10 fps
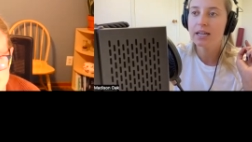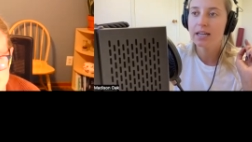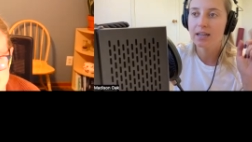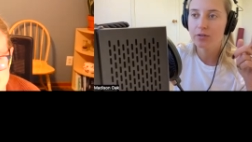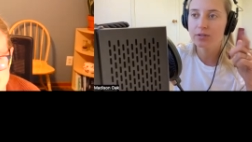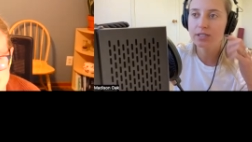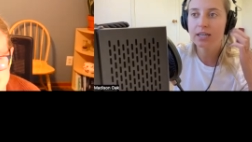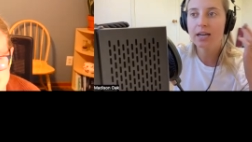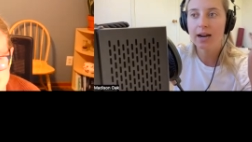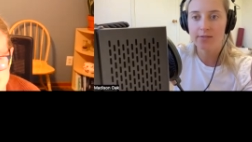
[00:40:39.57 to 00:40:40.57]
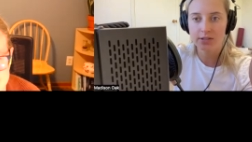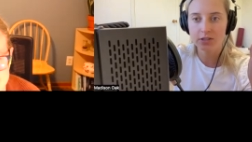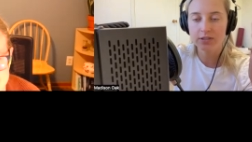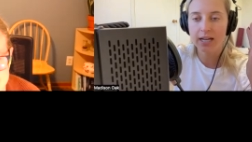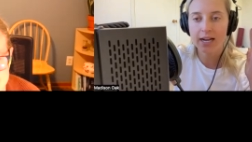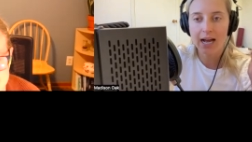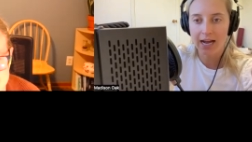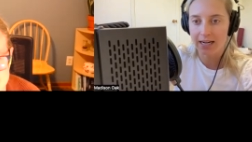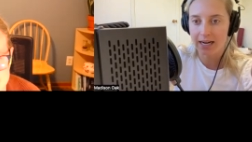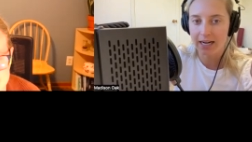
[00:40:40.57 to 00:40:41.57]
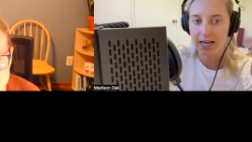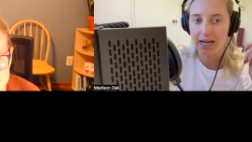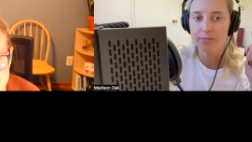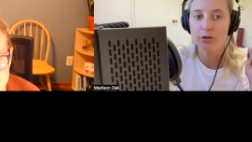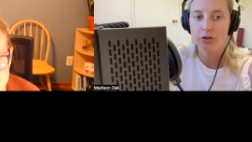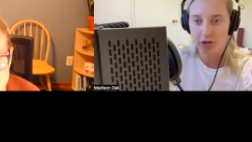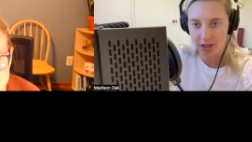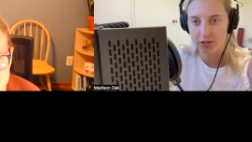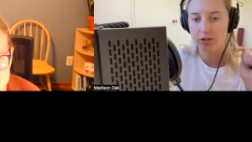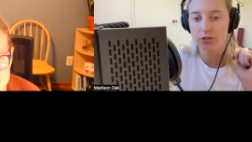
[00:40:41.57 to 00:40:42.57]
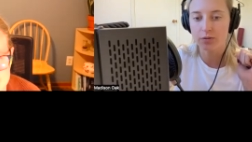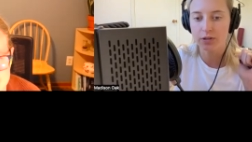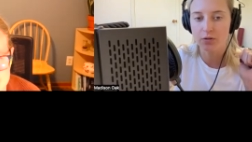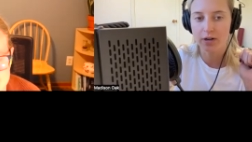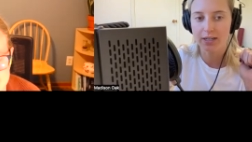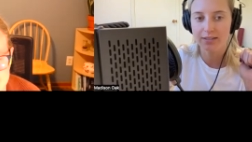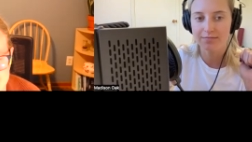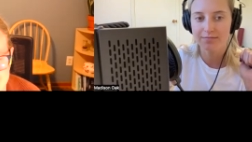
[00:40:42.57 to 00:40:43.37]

if you see it every single day at nine a.m., you're going to start to ignore it.